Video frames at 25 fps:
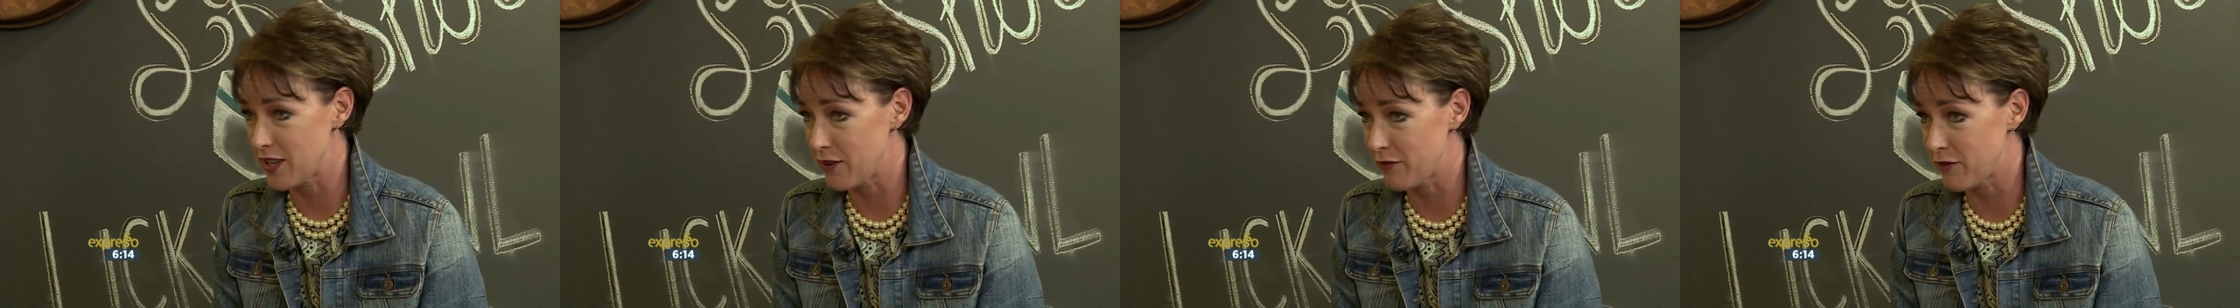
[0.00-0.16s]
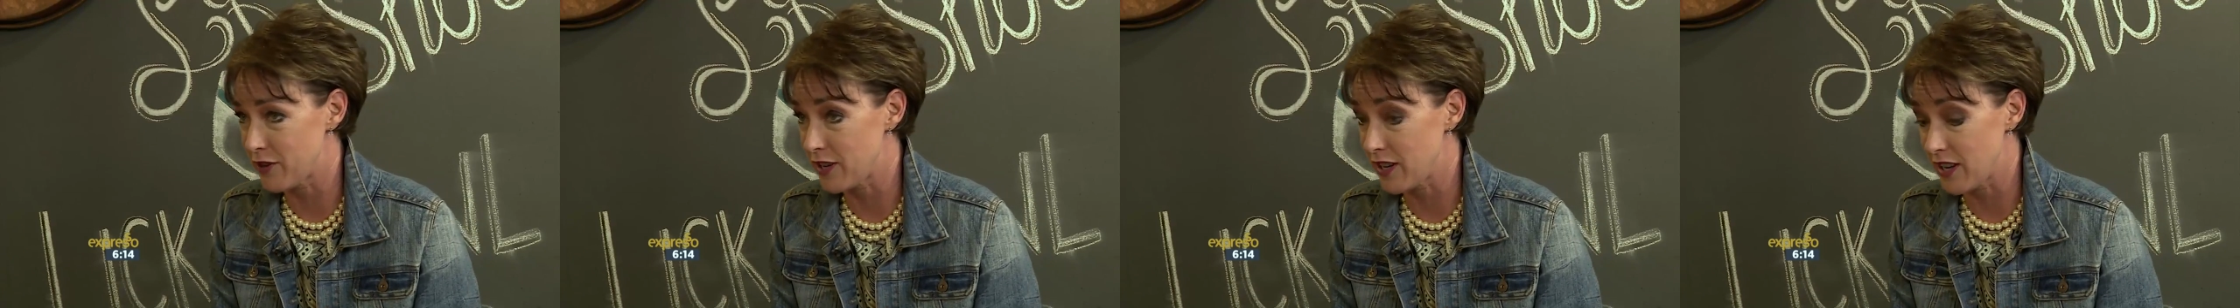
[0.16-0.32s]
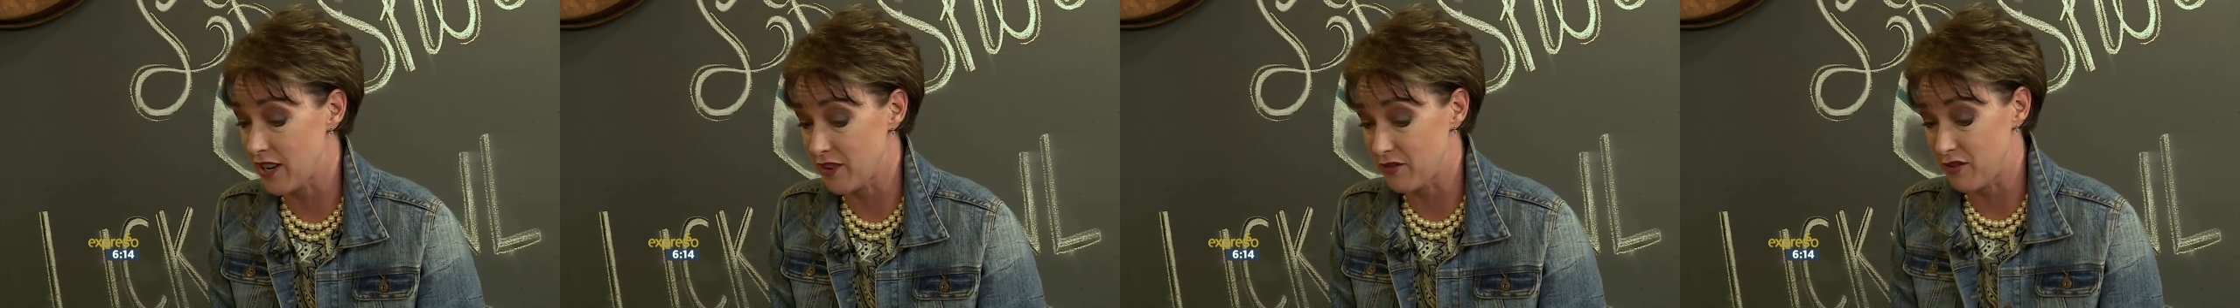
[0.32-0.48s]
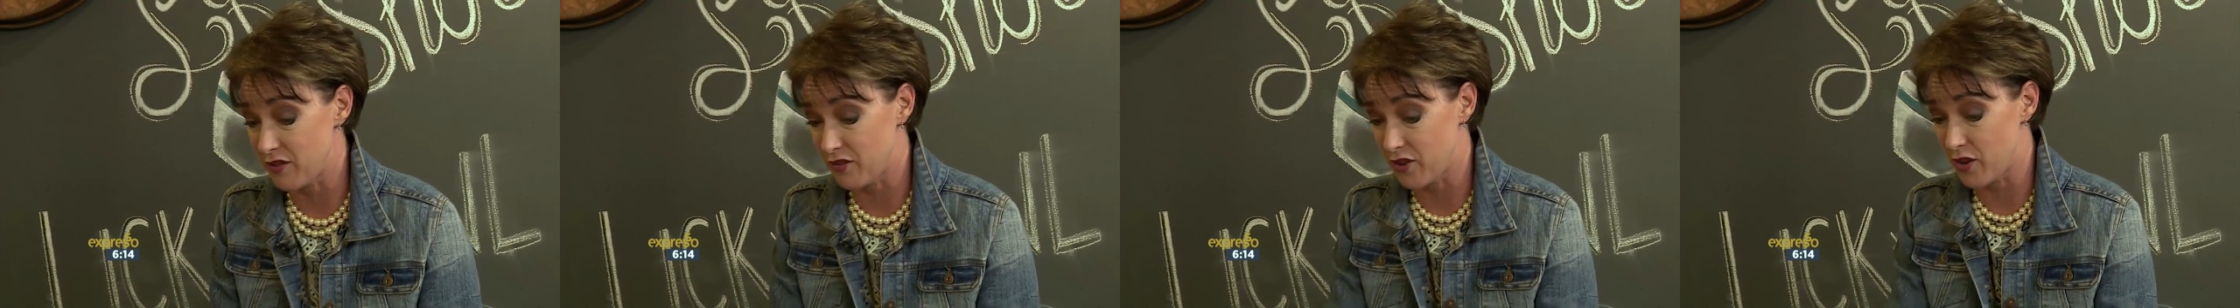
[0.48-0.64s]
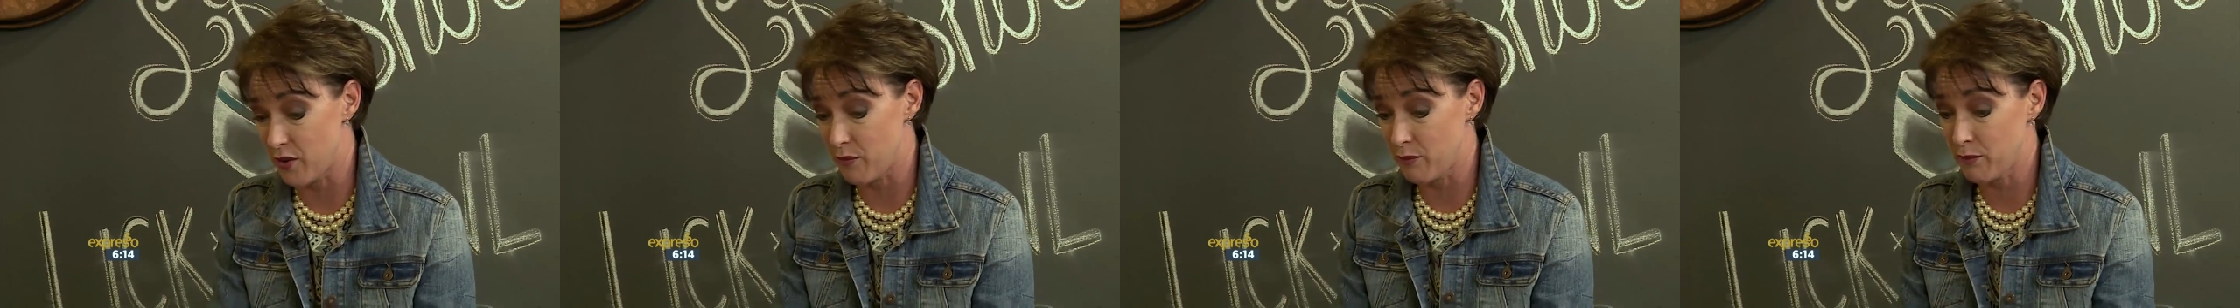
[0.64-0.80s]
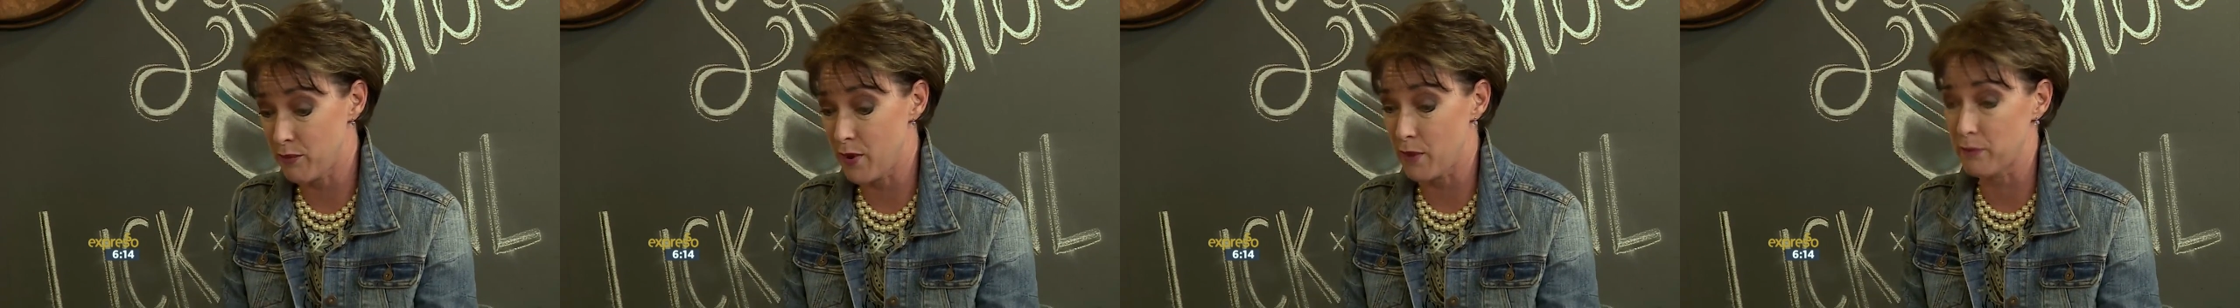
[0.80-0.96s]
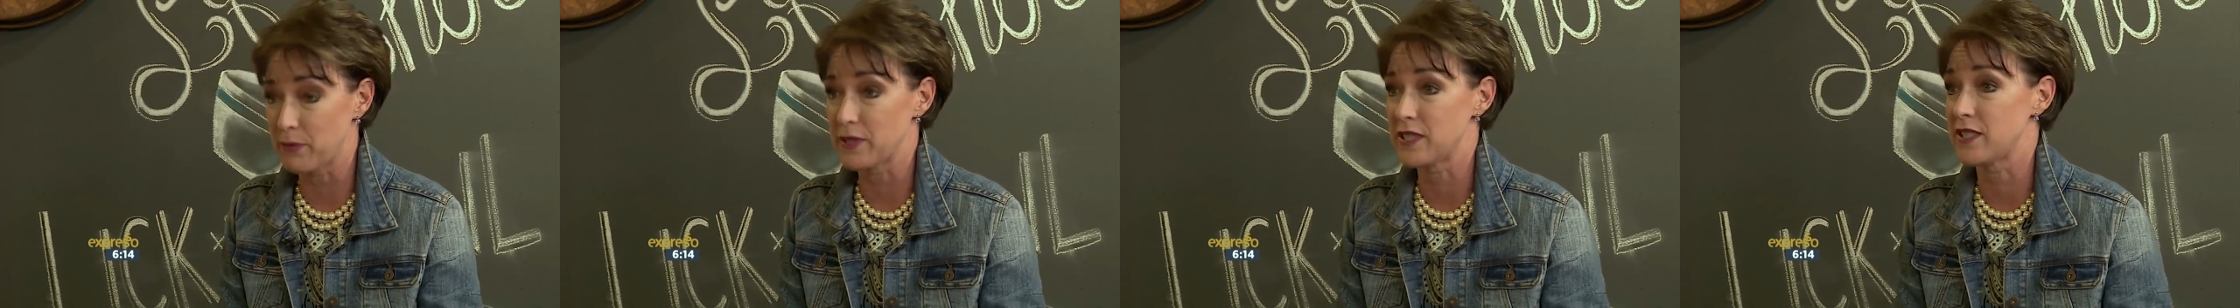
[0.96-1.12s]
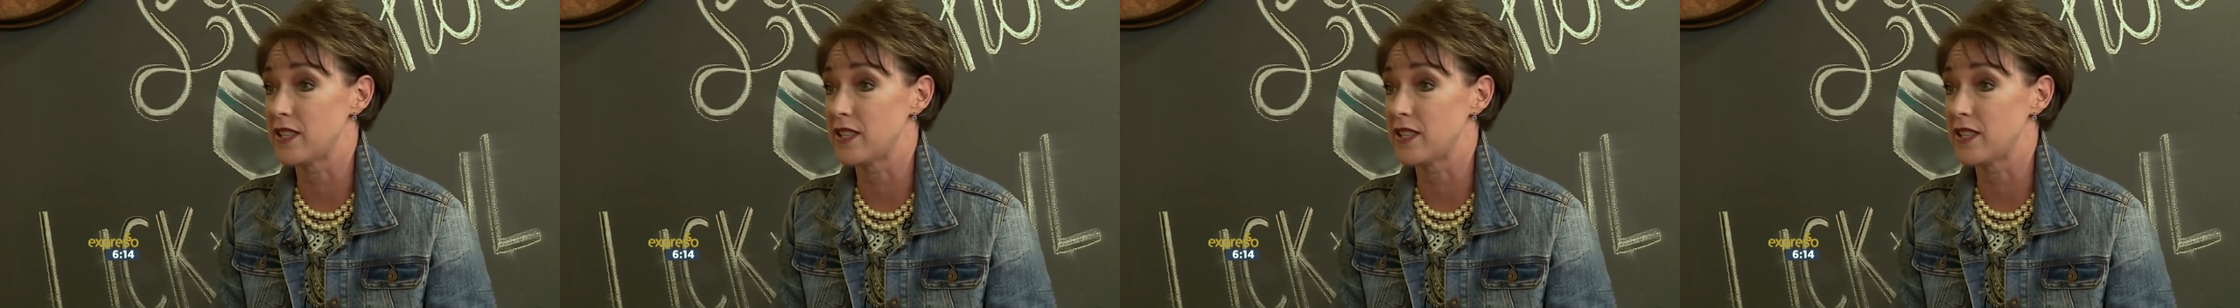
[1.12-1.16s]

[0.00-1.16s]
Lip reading: books every year if you've got a